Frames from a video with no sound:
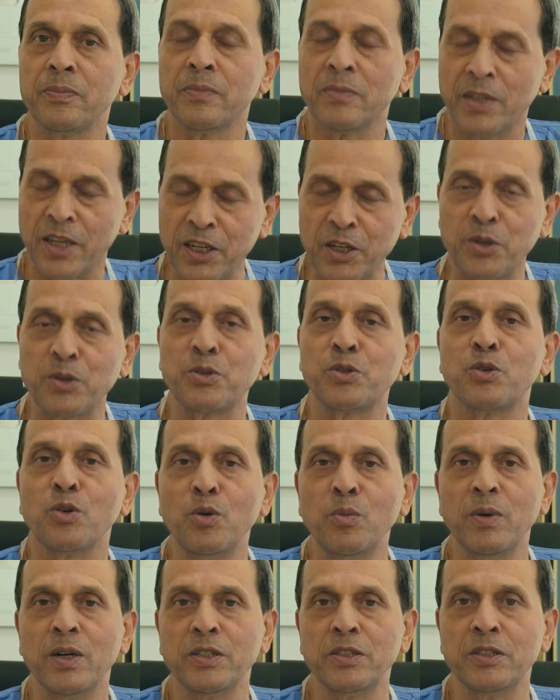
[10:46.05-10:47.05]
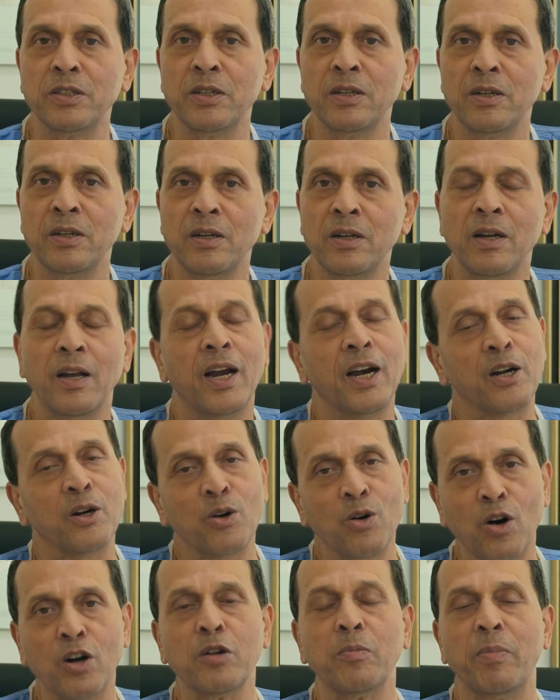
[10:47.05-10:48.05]
Thank you so much, and
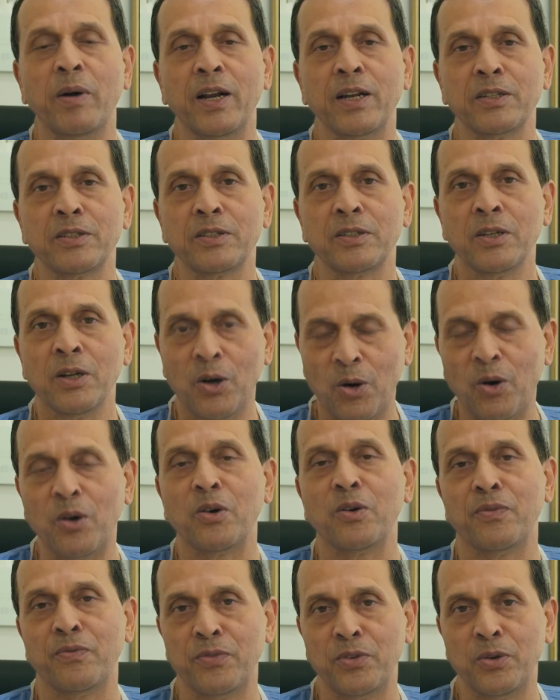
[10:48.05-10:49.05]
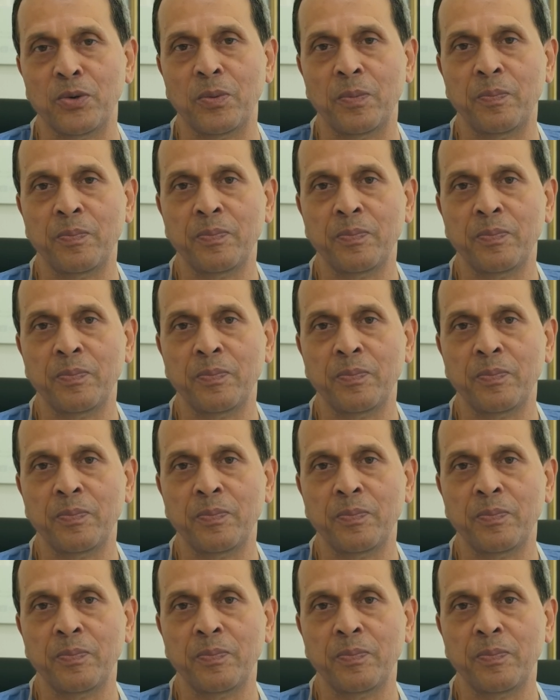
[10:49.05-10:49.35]
God bless all of you.